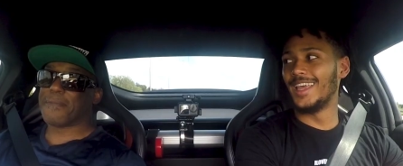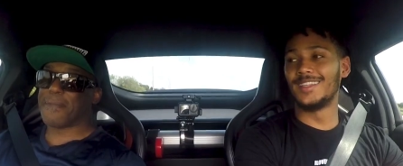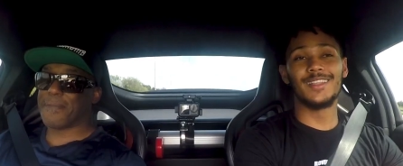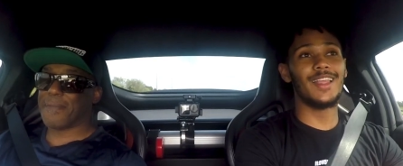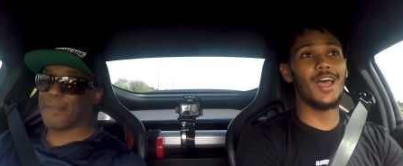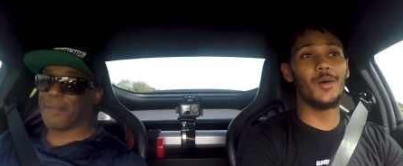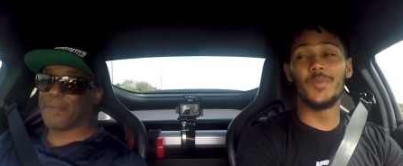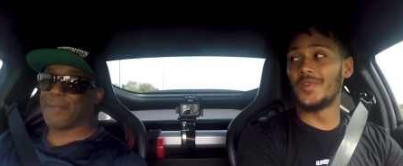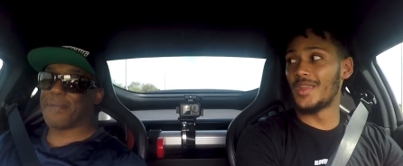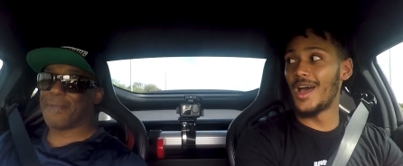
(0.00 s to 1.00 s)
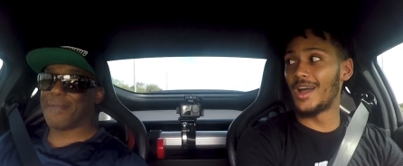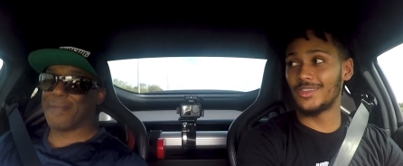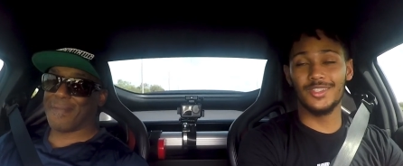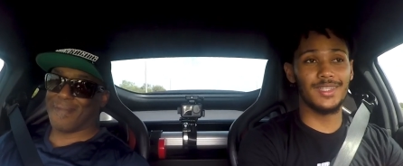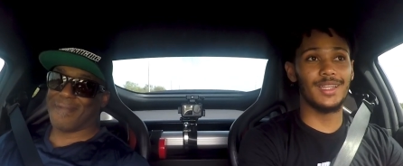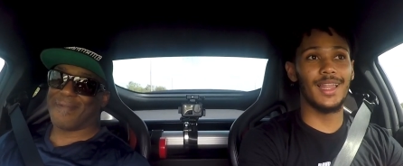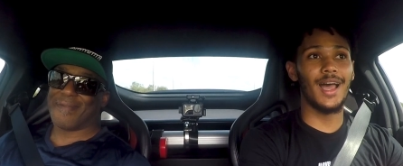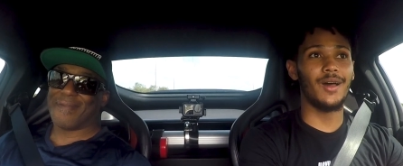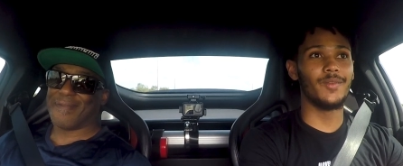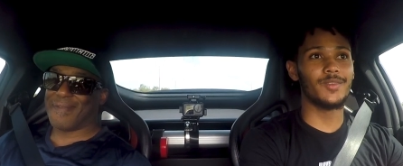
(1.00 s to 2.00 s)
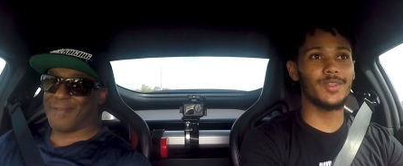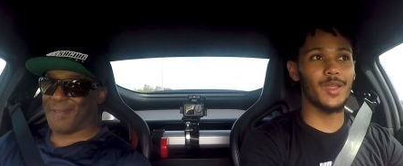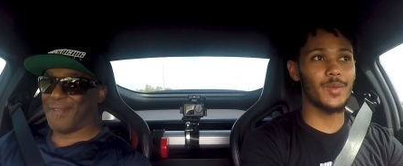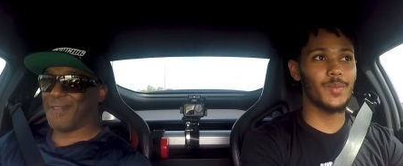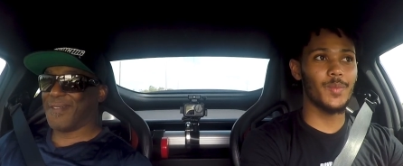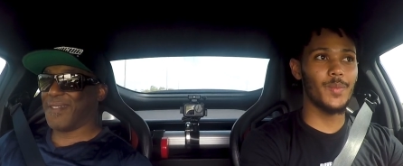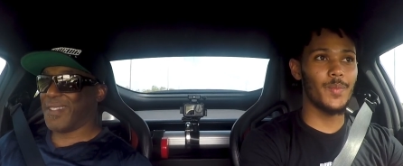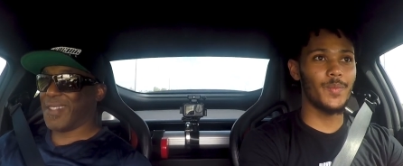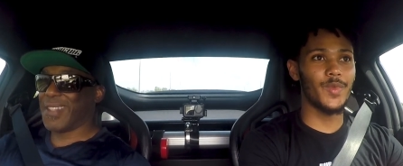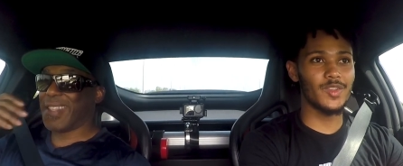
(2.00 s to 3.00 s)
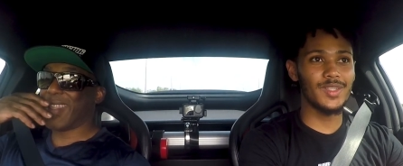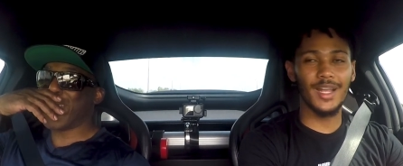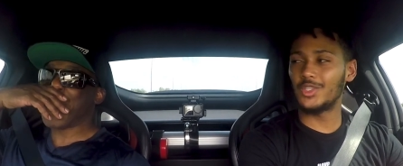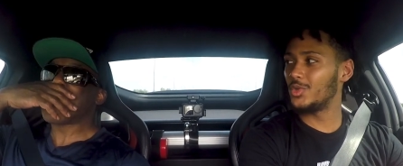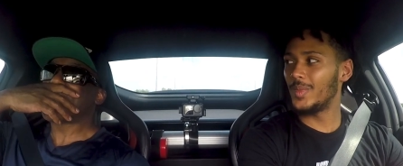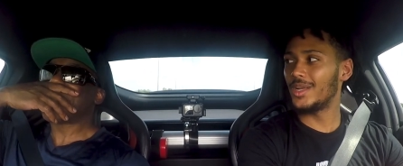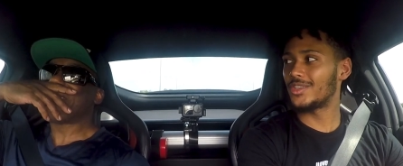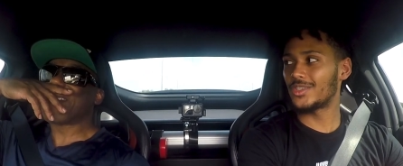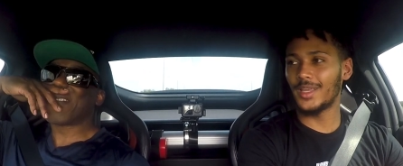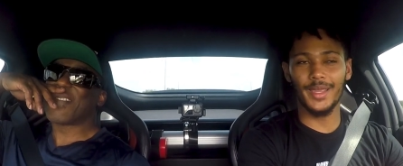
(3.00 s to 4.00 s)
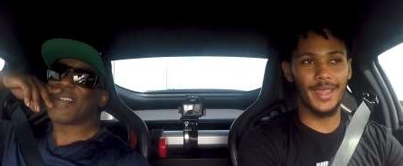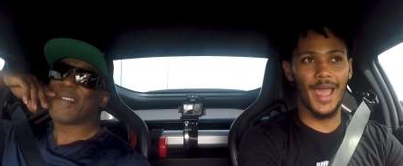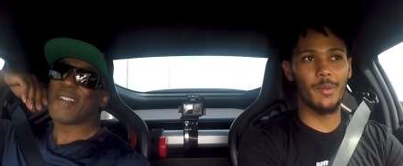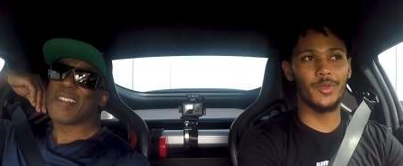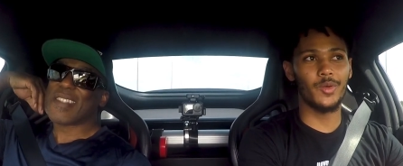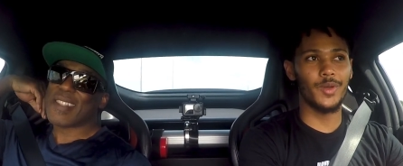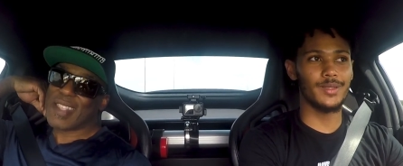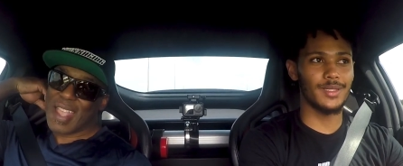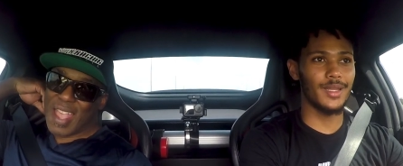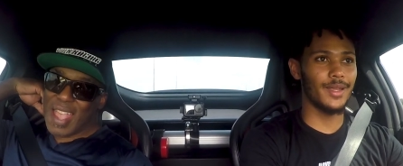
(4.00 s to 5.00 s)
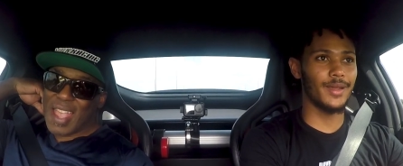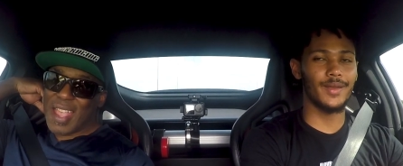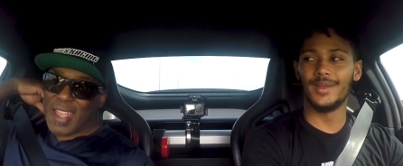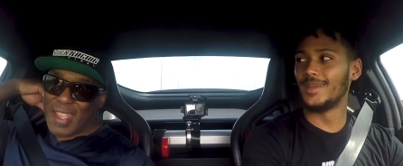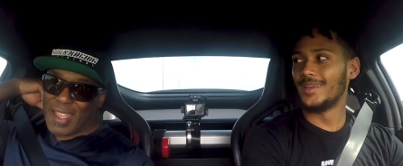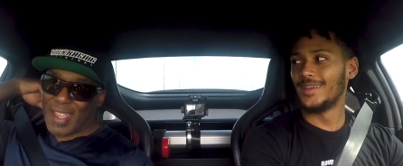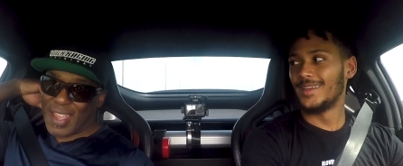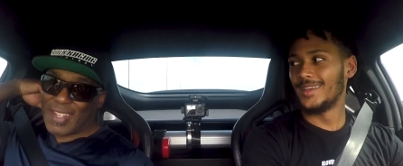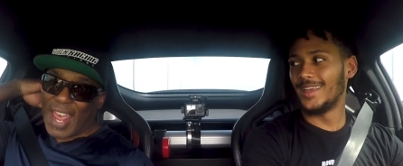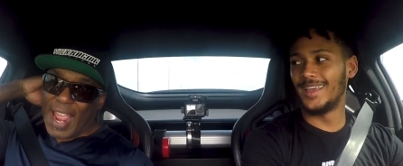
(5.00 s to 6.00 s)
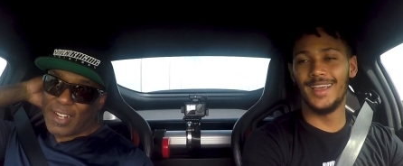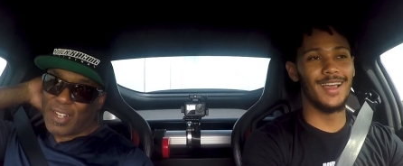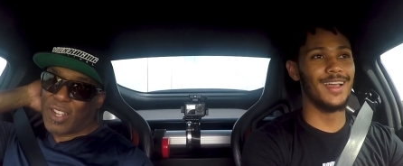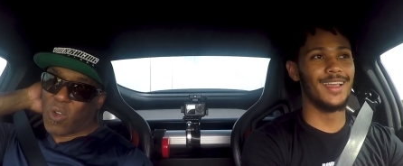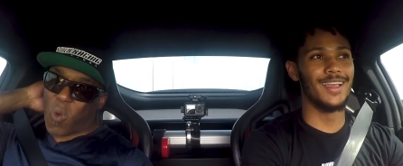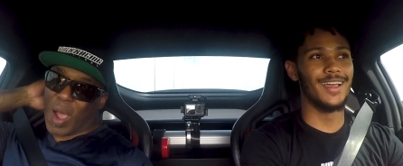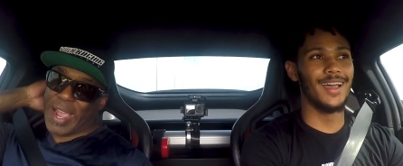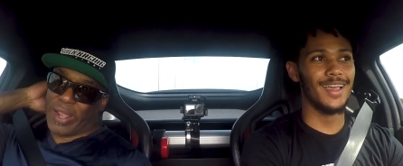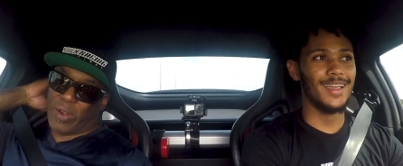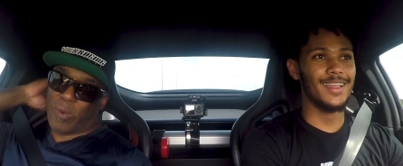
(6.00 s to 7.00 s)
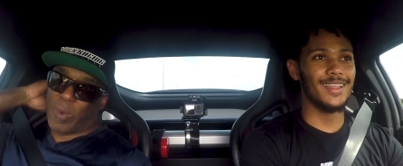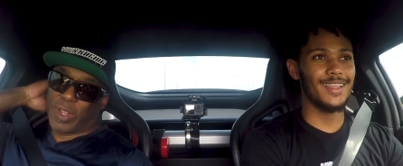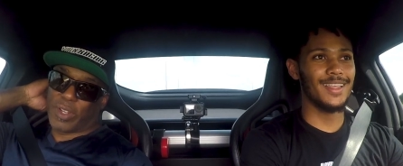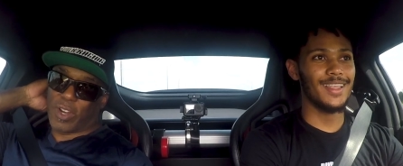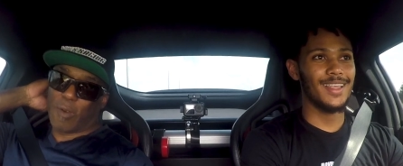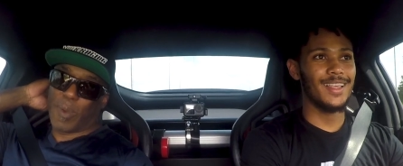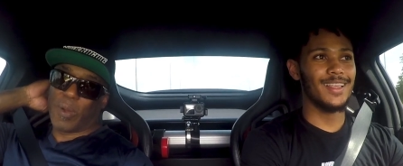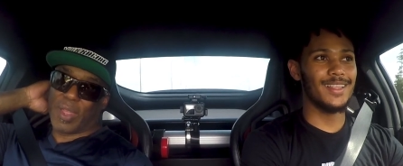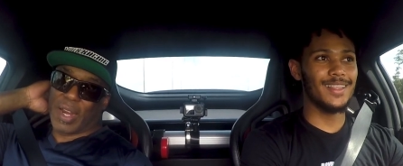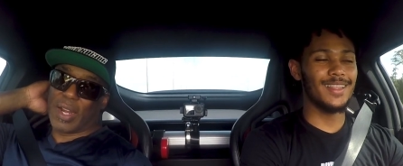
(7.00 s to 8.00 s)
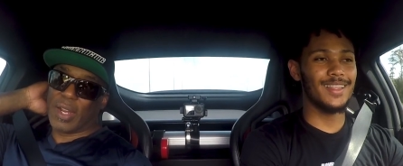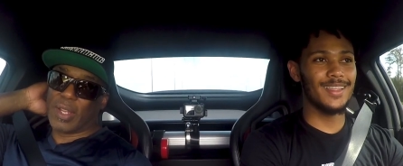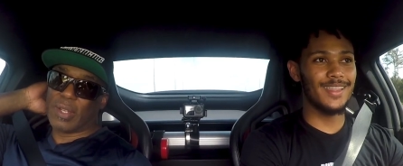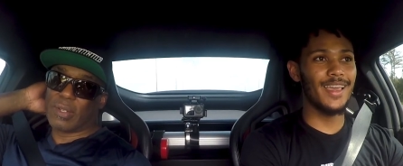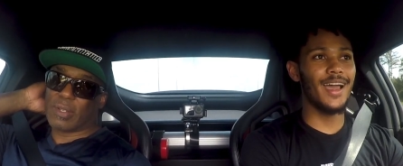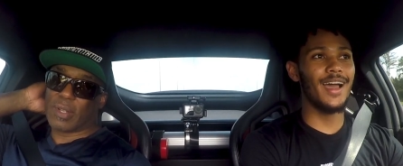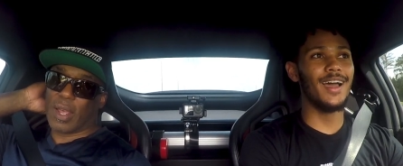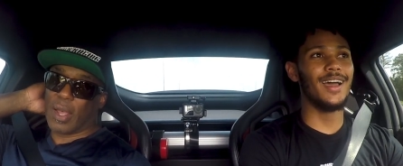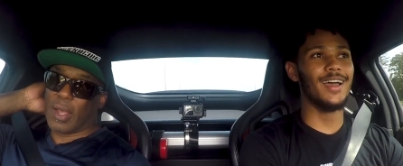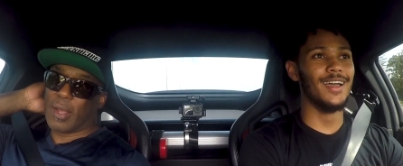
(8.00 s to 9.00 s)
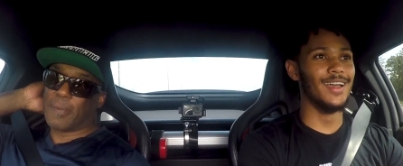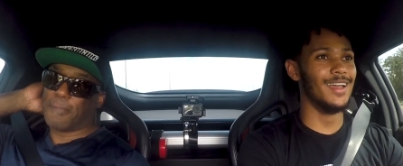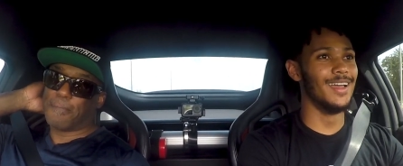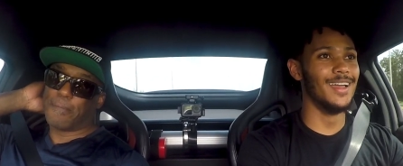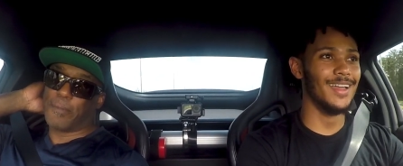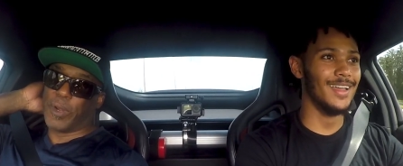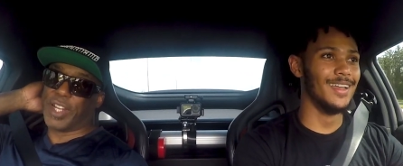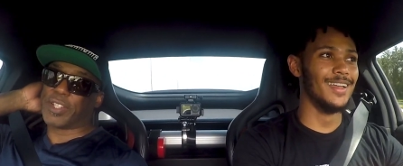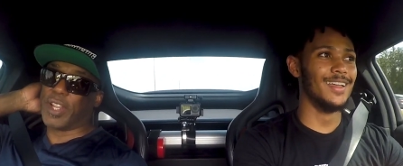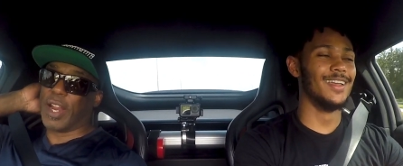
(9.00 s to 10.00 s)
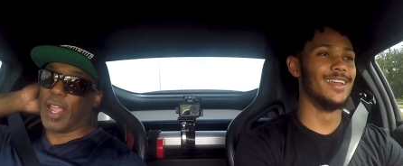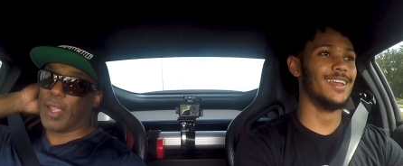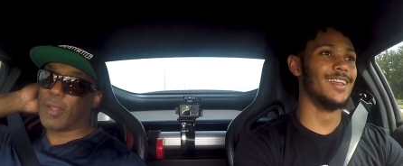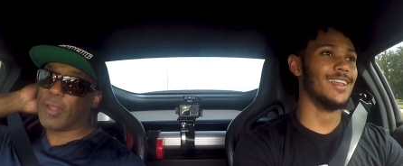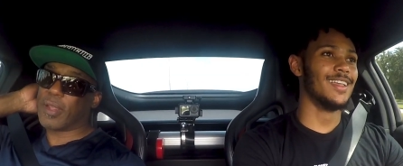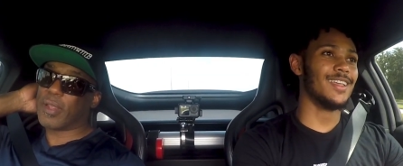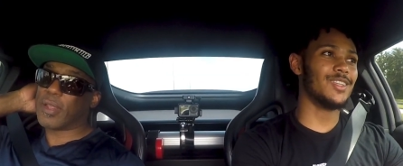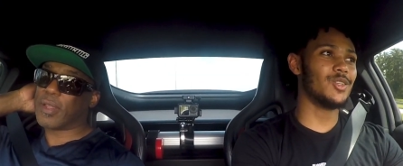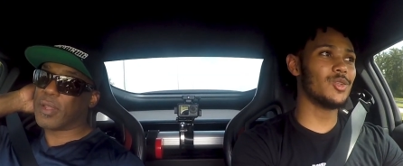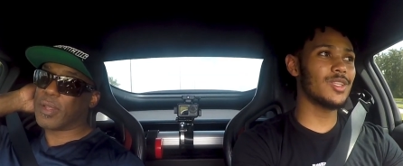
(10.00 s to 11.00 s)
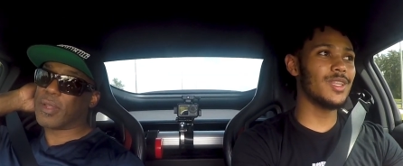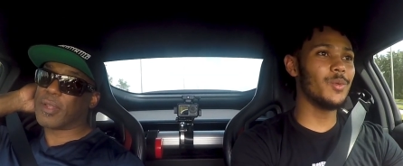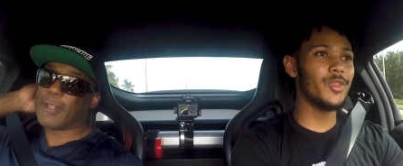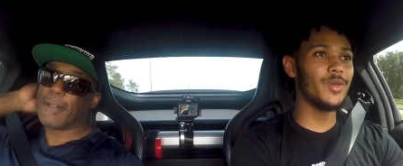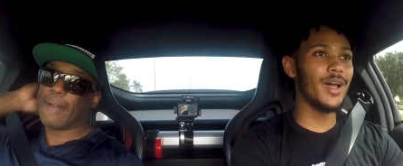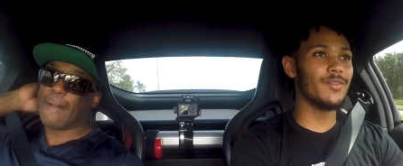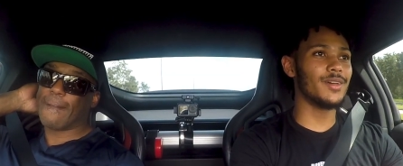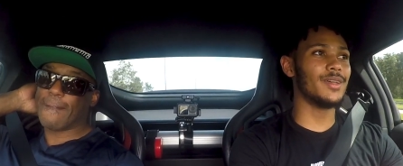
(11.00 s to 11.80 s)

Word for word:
Speaker 1: is obnoxiously loud. There's like there's not too much like cabin noise in here.
Speaker 2: It's actually quieter with a turbo than it is yeah. Uh, when it's NA.
Speaker 1: It's usually when you have